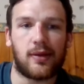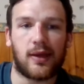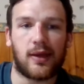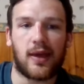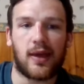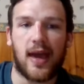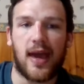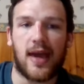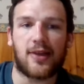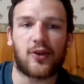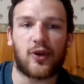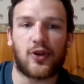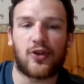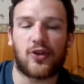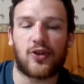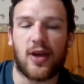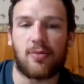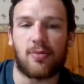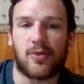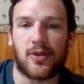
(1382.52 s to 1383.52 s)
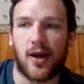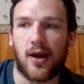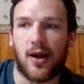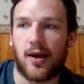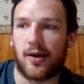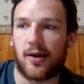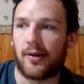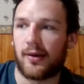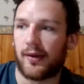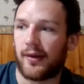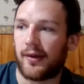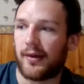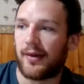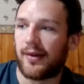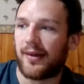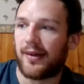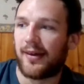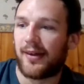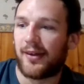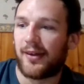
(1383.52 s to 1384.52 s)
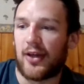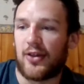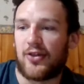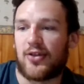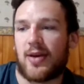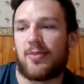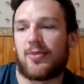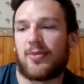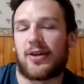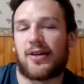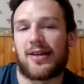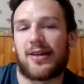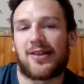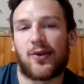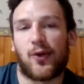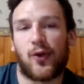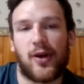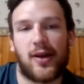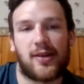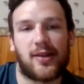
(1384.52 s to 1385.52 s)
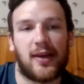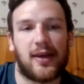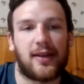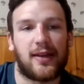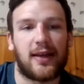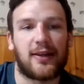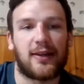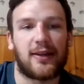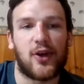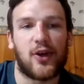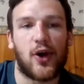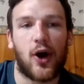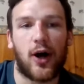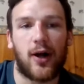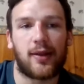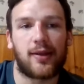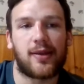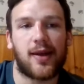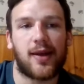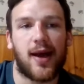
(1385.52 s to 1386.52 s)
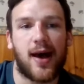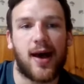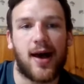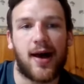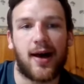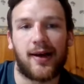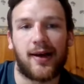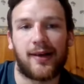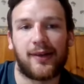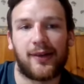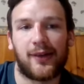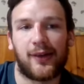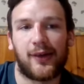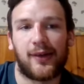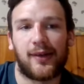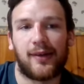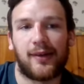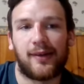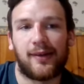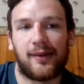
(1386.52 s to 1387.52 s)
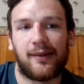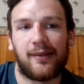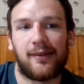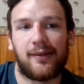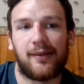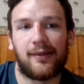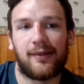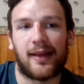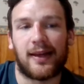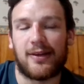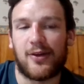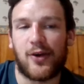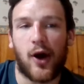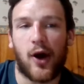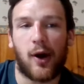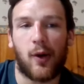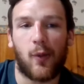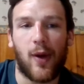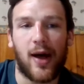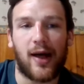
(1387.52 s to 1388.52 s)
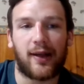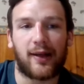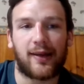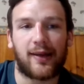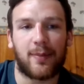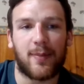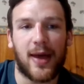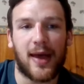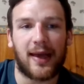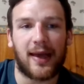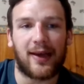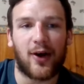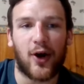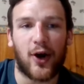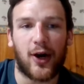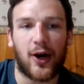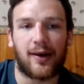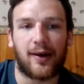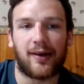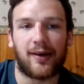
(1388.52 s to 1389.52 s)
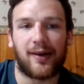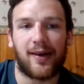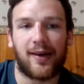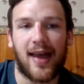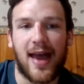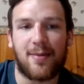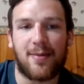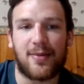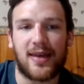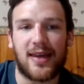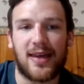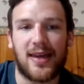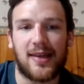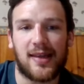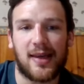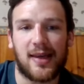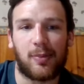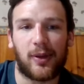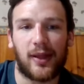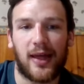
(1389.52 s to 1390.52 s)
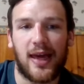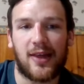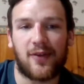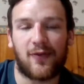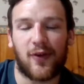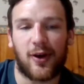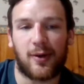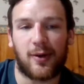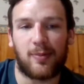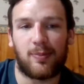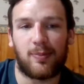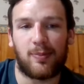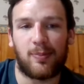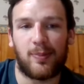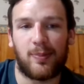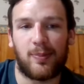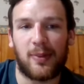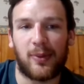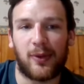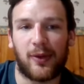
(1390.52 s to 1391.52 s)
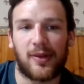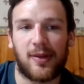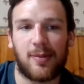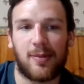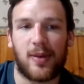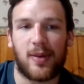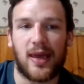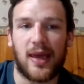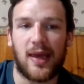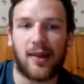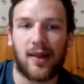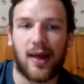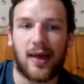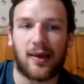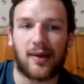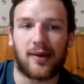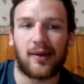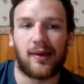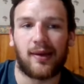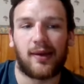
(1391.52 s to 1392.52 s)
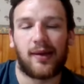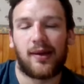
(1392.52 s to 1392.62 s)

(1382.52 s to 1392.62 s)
the case, because gyms are notoriously not a welcoming or easy place for people to be. They